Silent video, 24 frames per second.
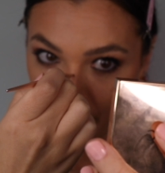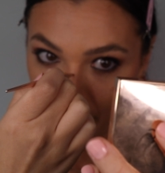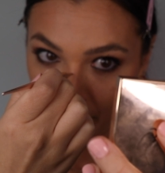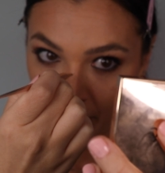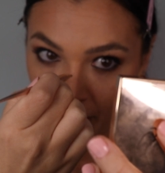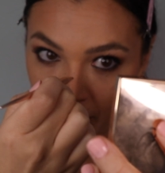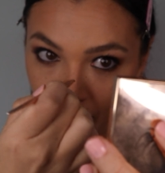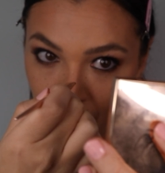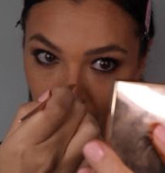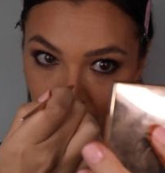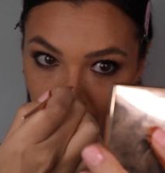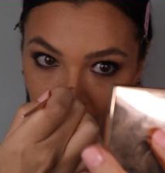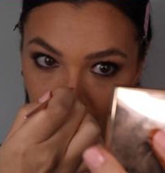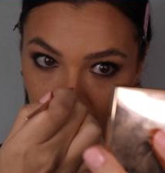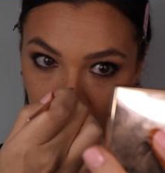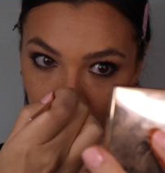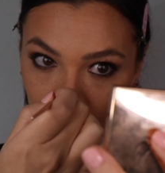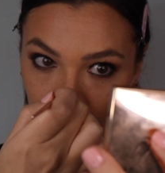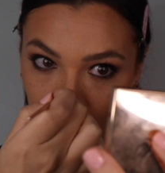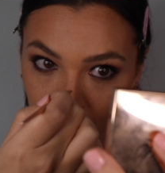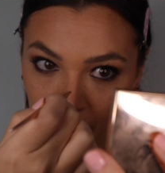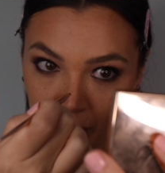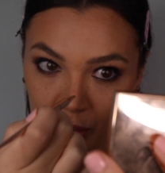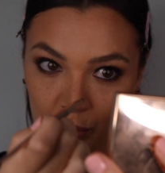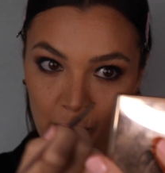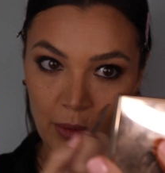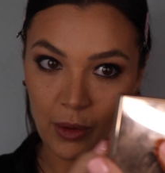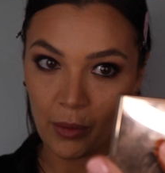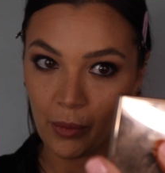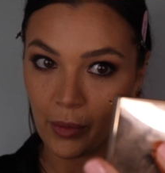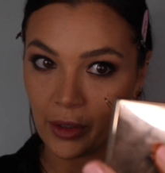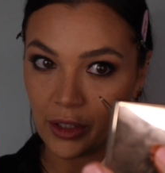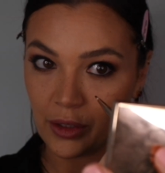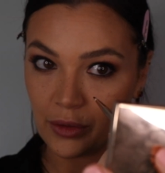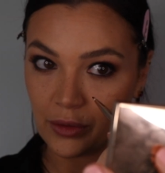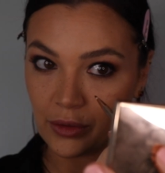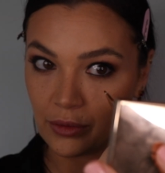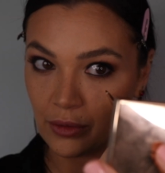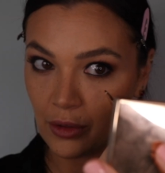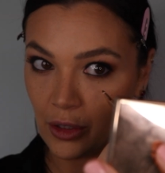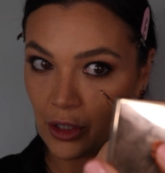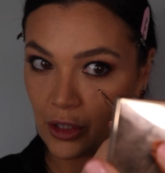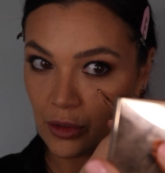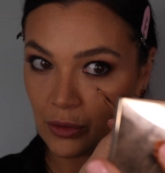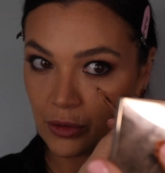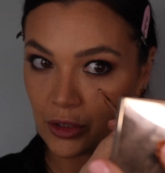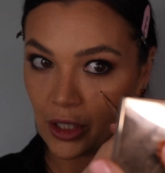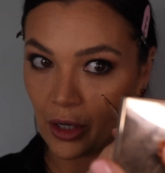It's funny that you always want what
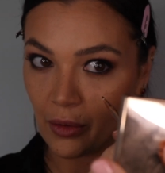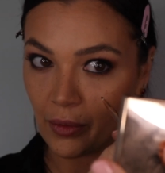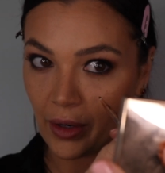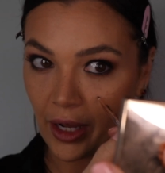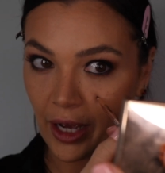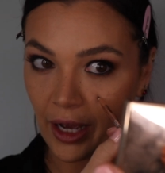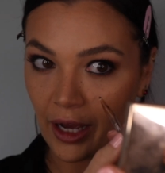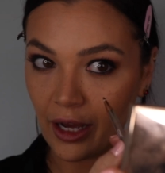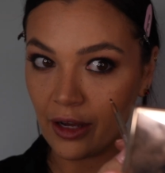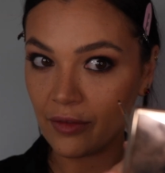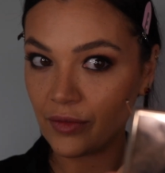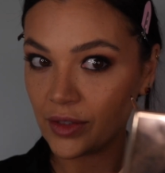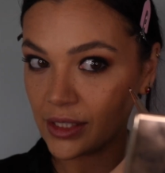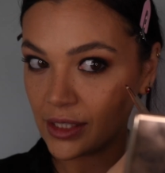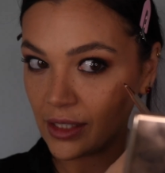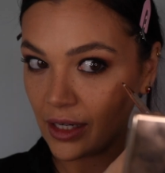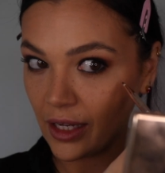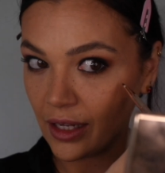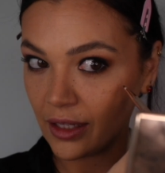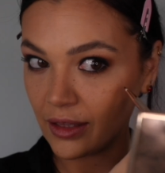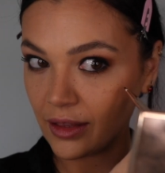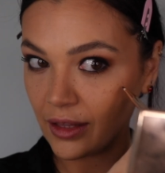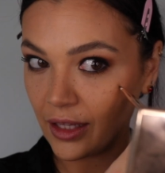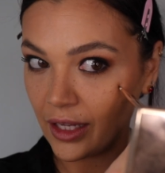you don't have, isn't it?